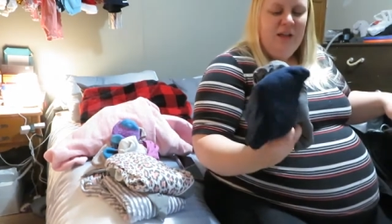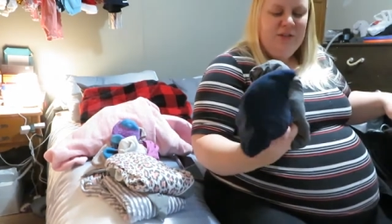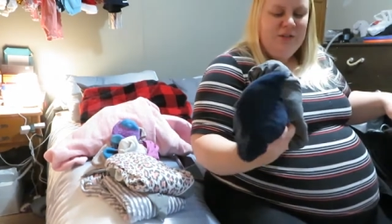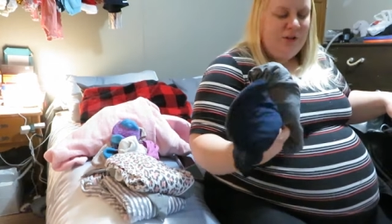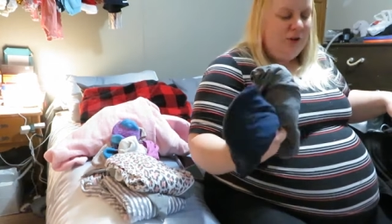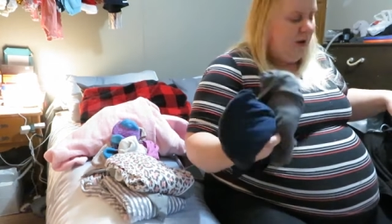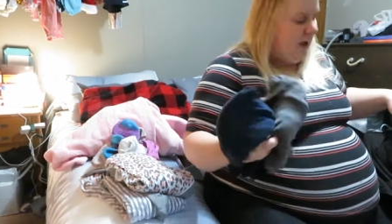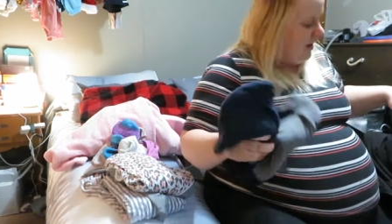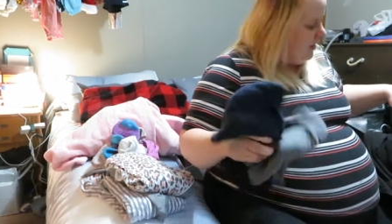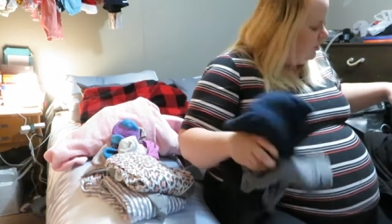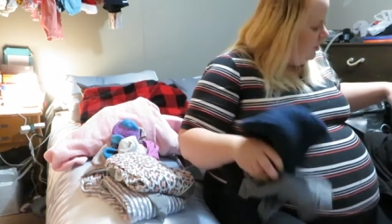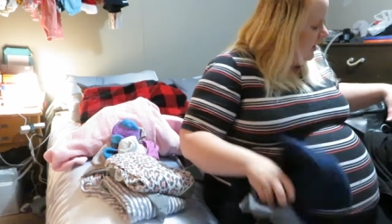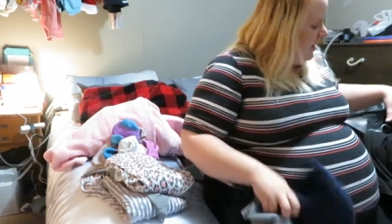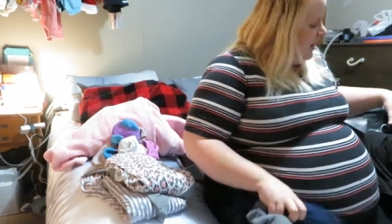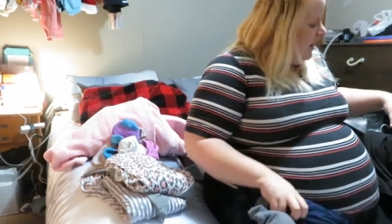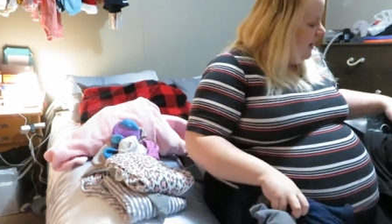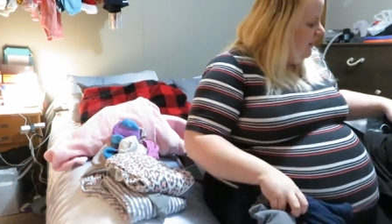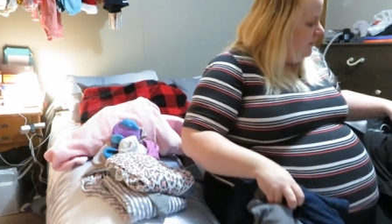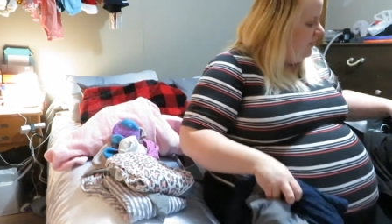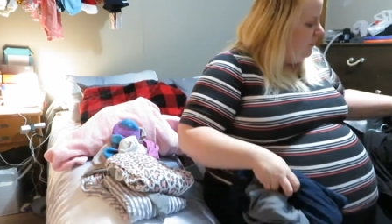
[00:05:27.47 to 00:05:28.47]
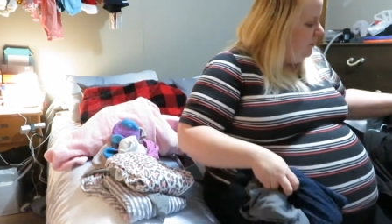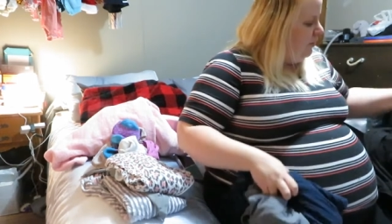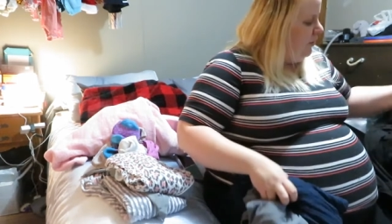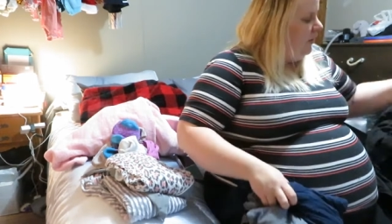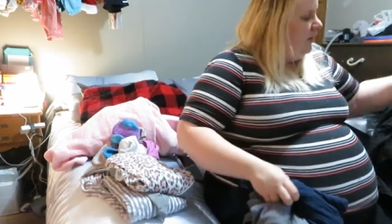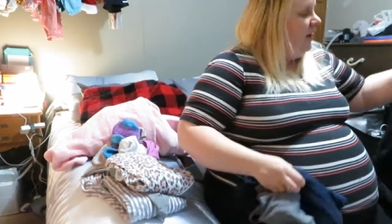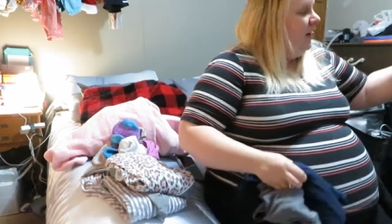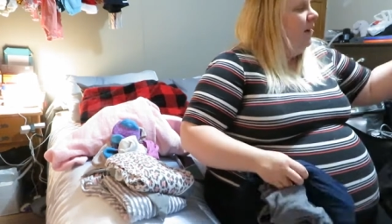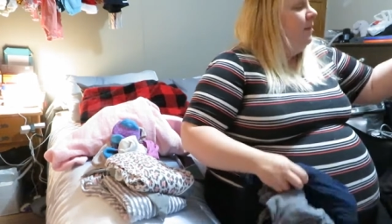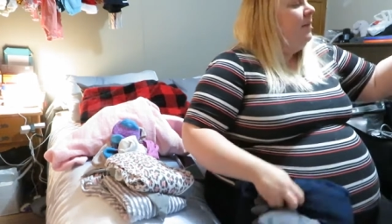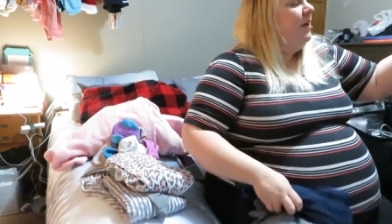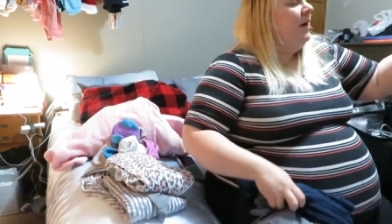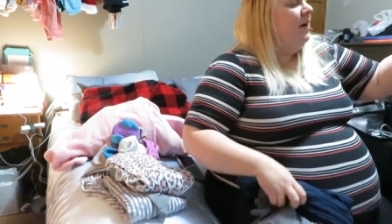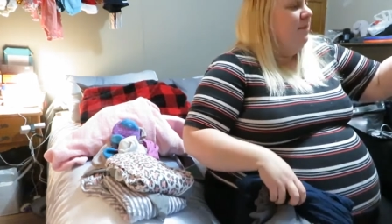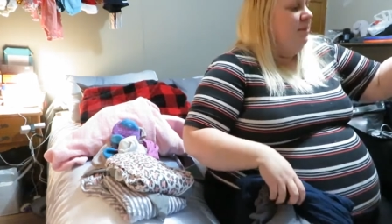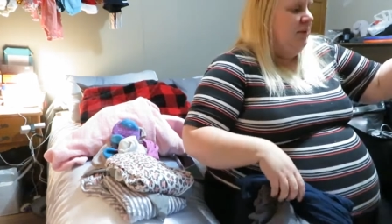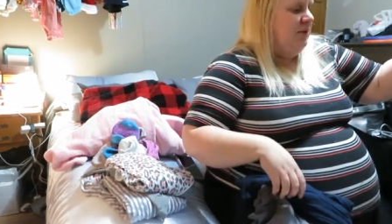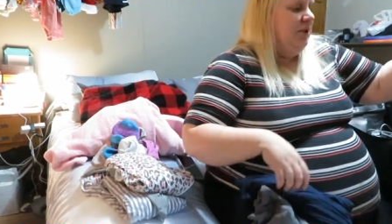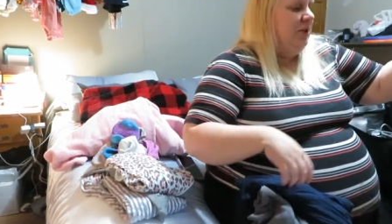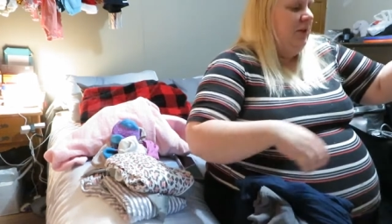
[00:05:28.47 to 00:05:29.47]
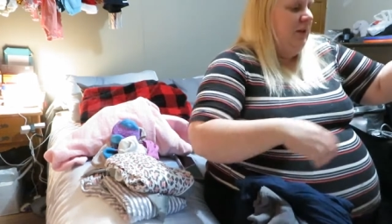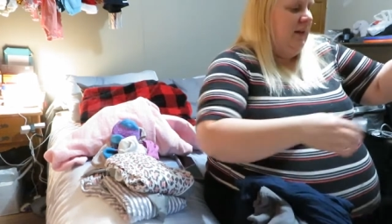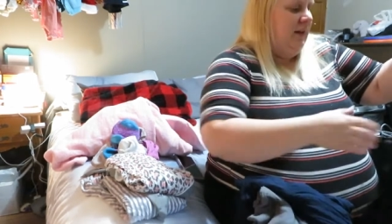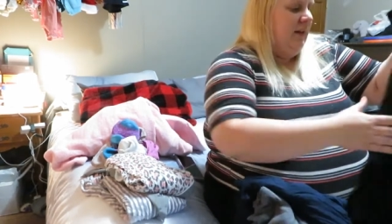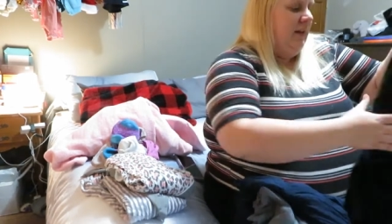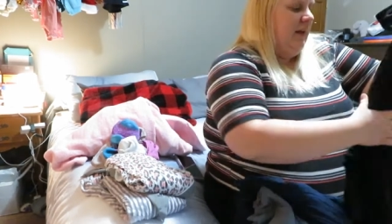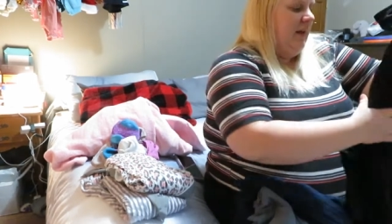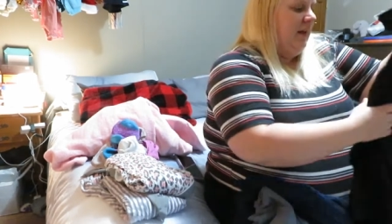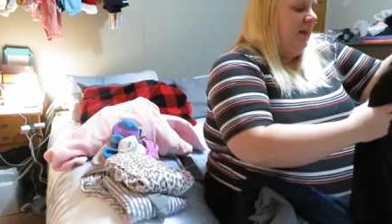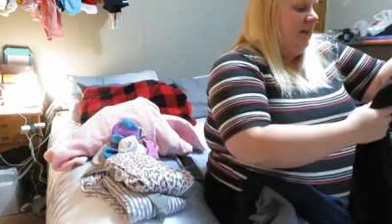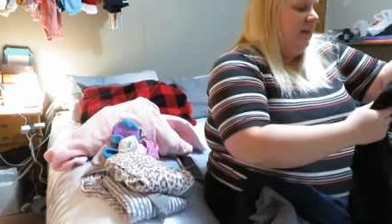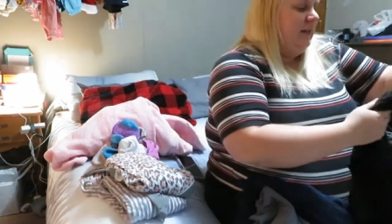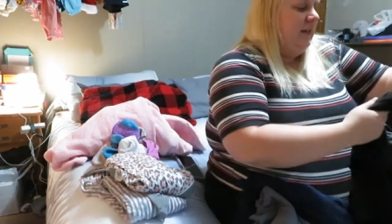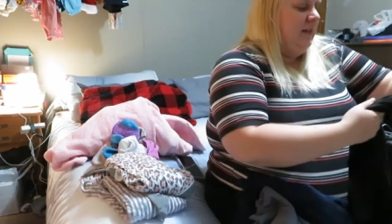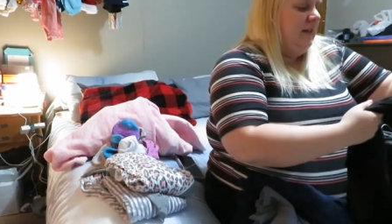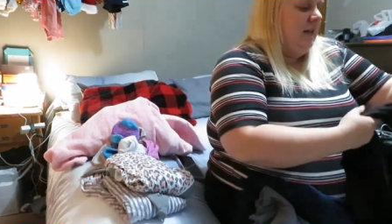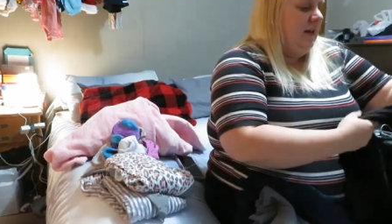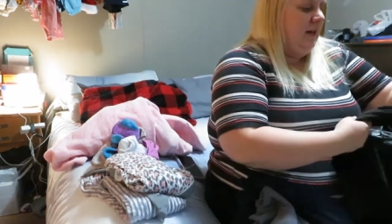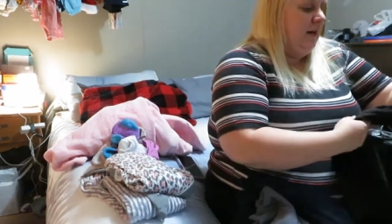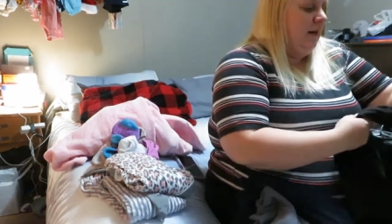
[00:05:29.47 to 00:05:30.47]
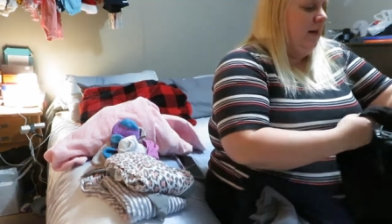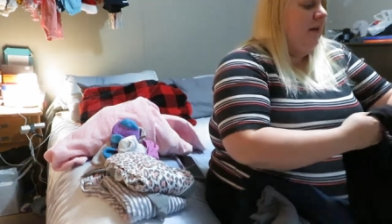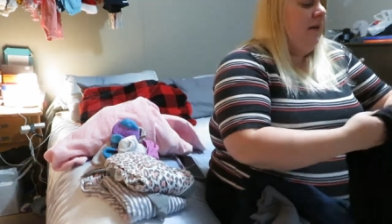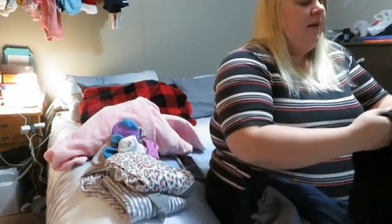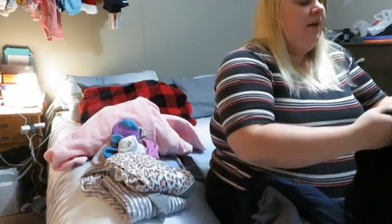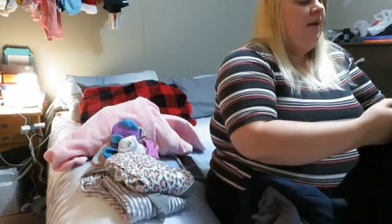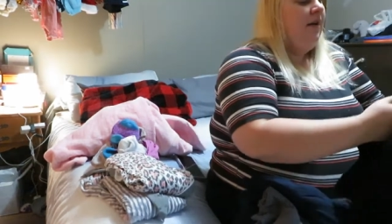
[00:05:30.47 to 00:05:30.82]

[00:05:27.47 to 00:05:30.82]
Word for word: So actually I have to put a pair of maternity leggings in here.